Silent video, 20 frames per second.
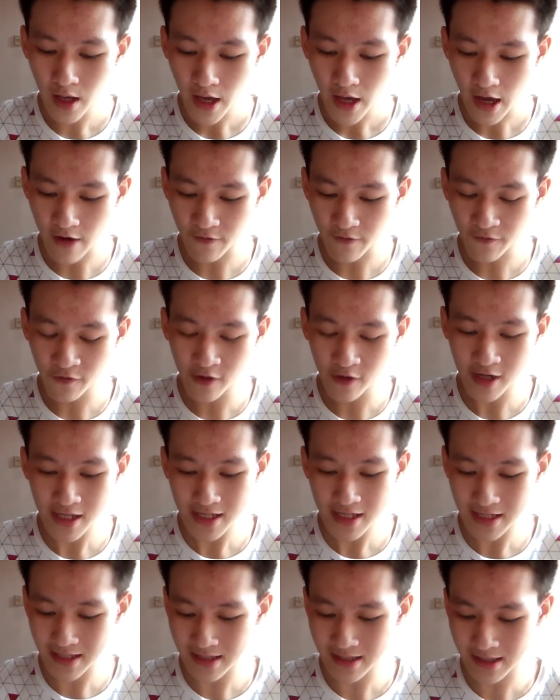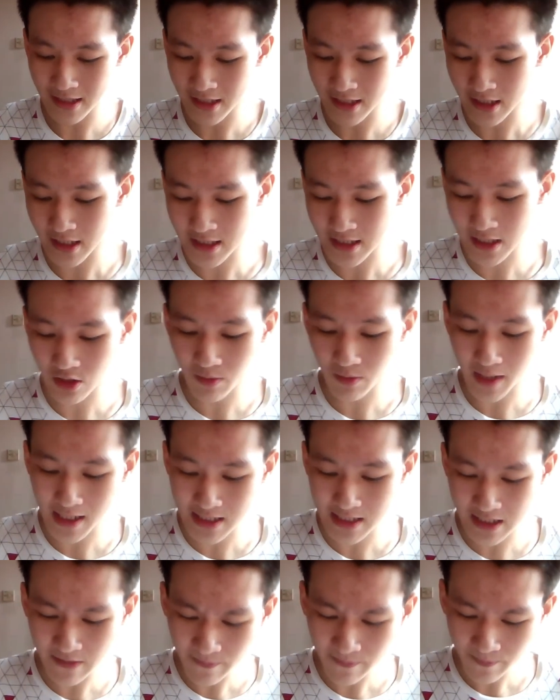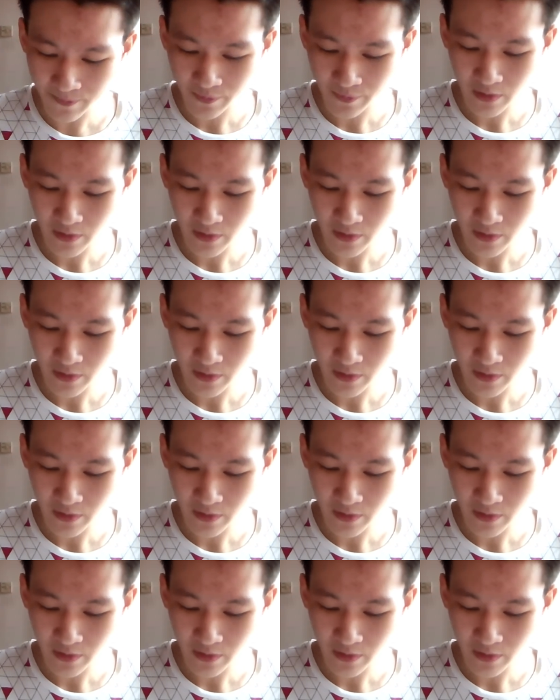and freely in the cytoplasm.